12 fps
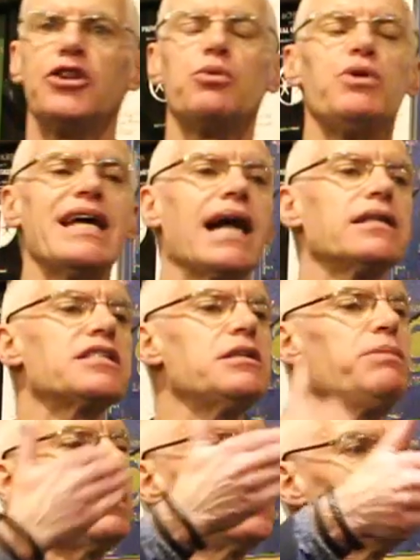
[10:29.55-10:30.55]
the reality
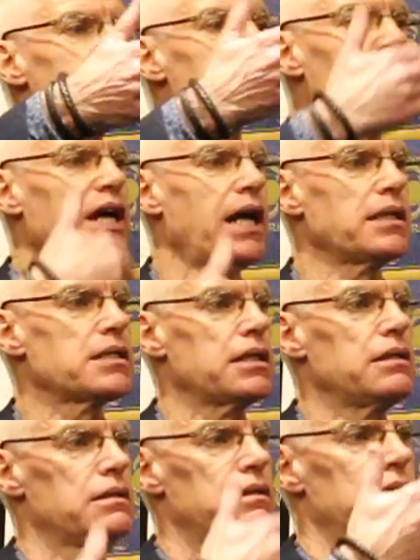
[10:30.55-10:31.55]
behind this reality.
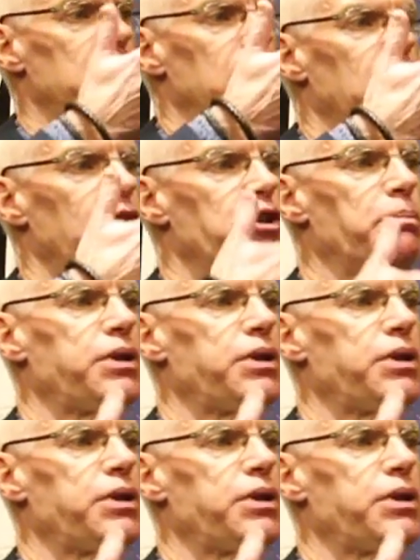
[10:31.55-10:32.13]
The